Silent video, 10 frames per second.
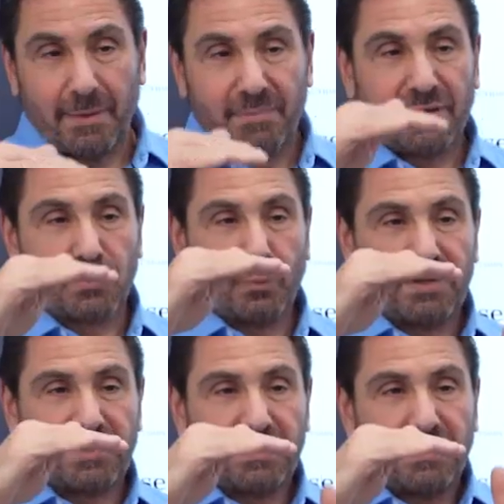Because
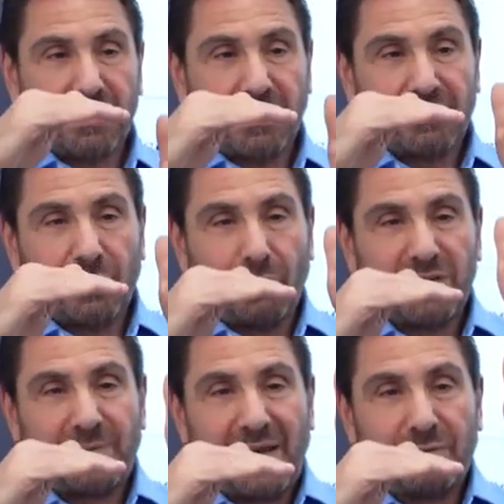once the
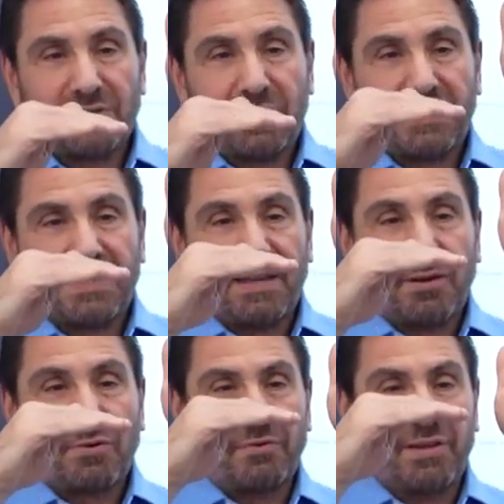noise power starts to
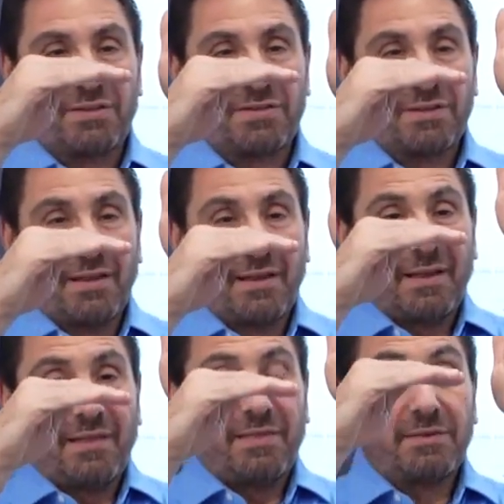increase,
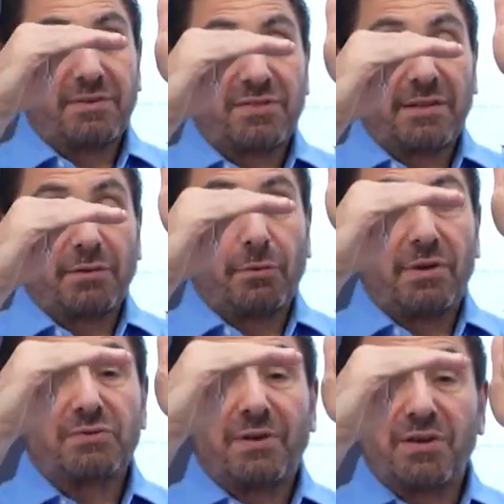then your signal
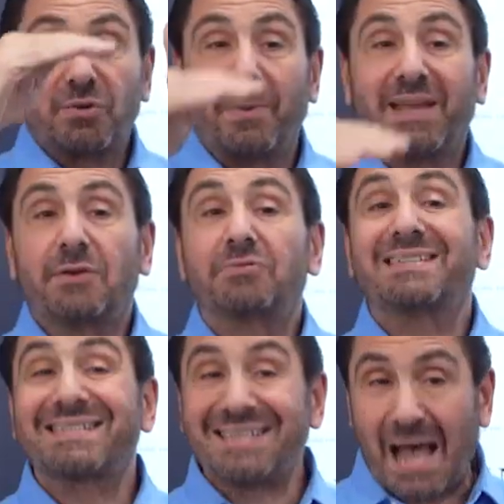noise ratio may actually
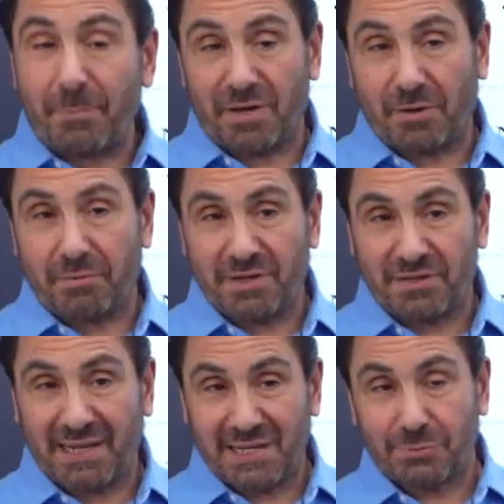stop
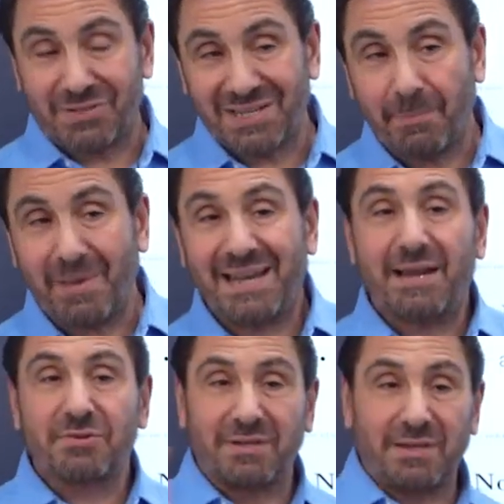increasing, and as we'll see, it might
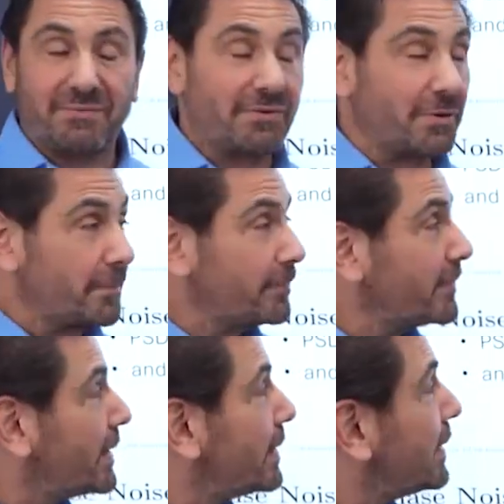actually invert.
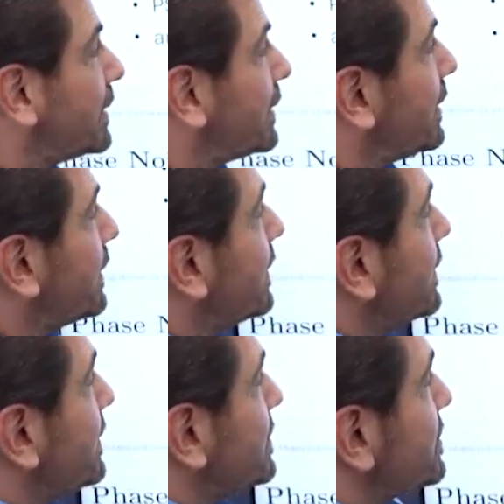
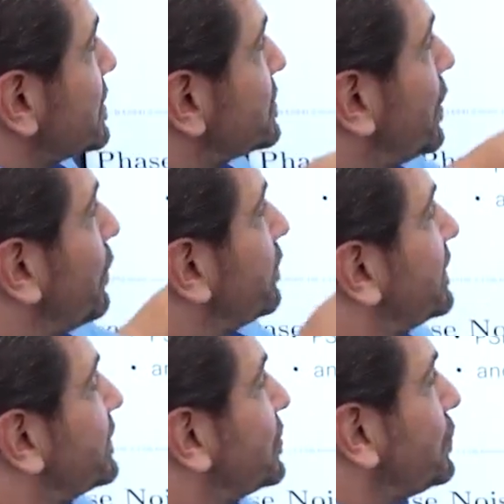So
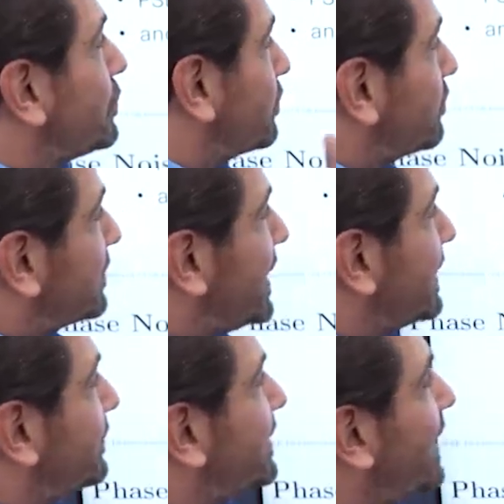two
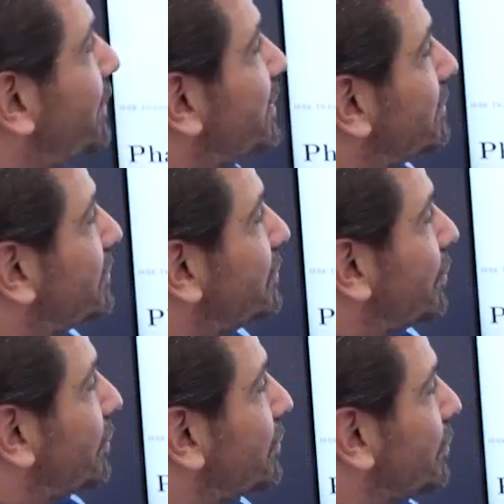kind of common
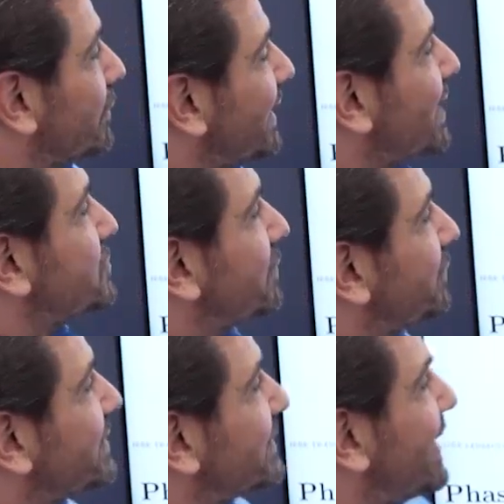or logical
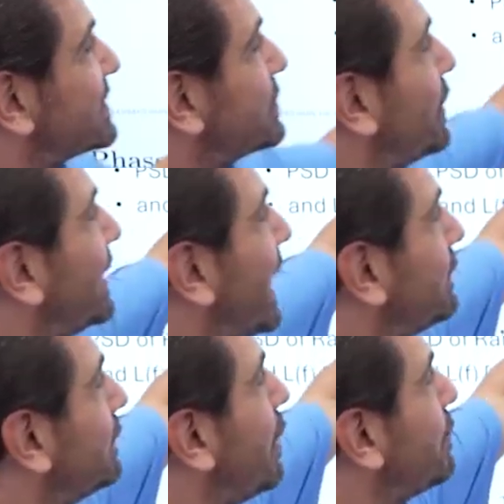things to ask is, well, how
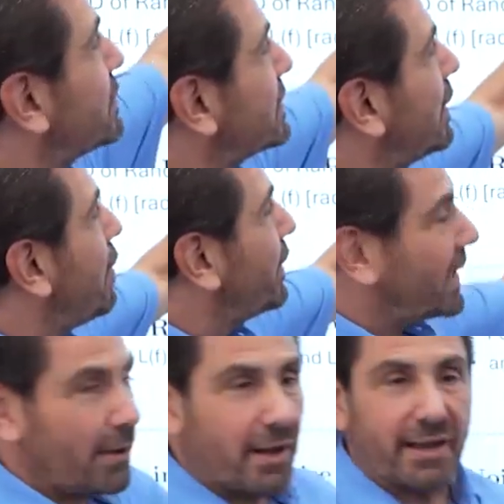low is low and
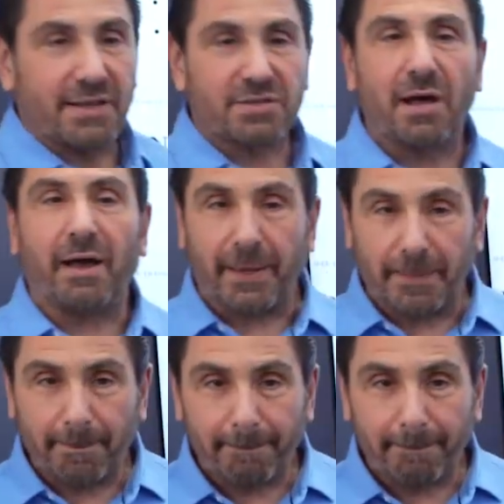how high is high?